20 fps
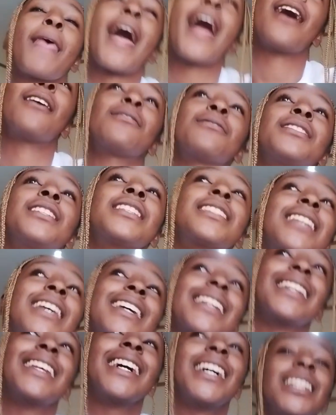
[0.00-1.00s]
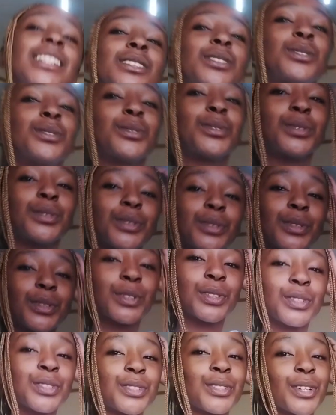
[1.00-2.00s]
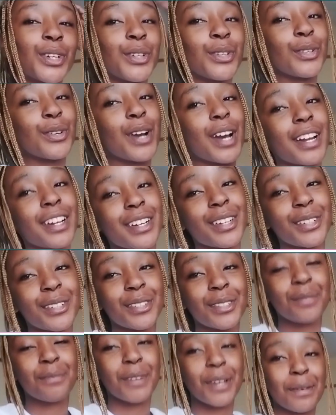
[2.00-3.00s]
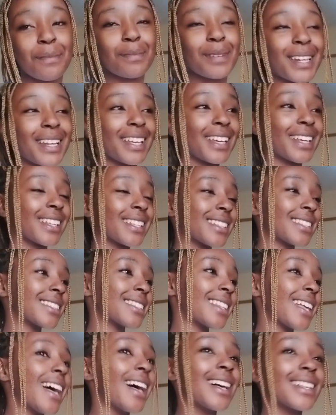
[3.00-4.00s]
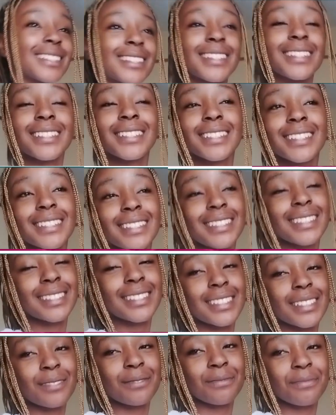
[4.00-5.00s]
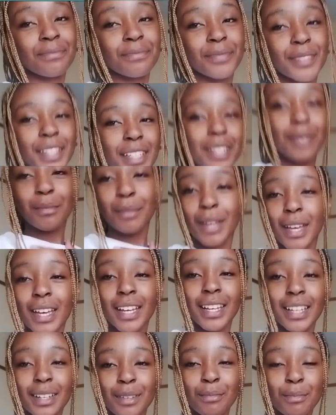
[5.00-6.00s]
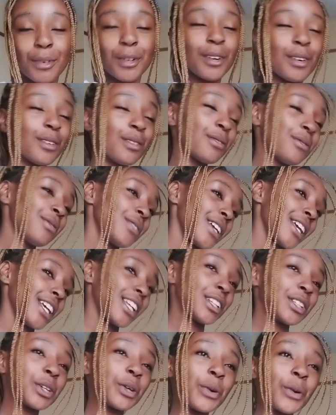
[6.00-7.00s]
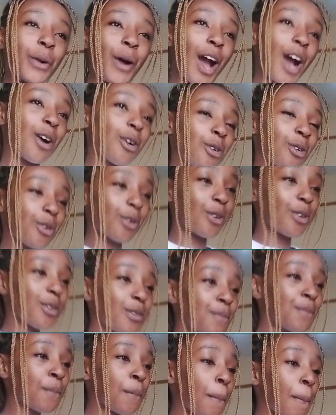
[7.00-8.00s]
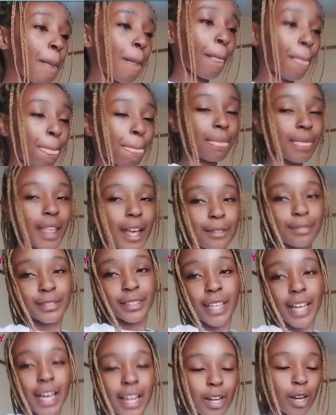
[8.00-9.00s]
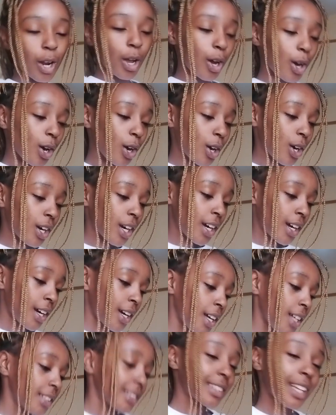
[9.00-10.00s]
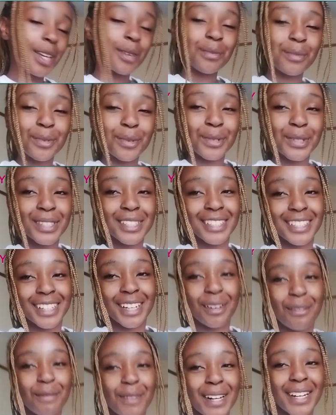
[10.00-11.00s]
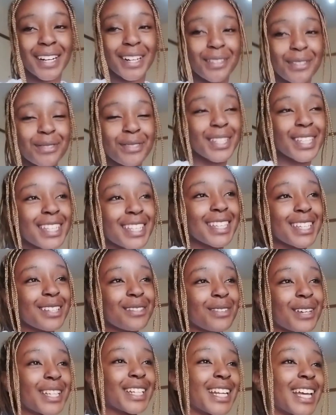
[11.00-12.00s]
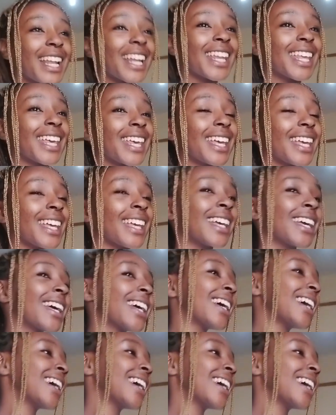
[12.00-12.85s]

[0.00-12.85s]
I have decided to show you around my place since nime move in kwangu after a long time kuishi na marafiki finally.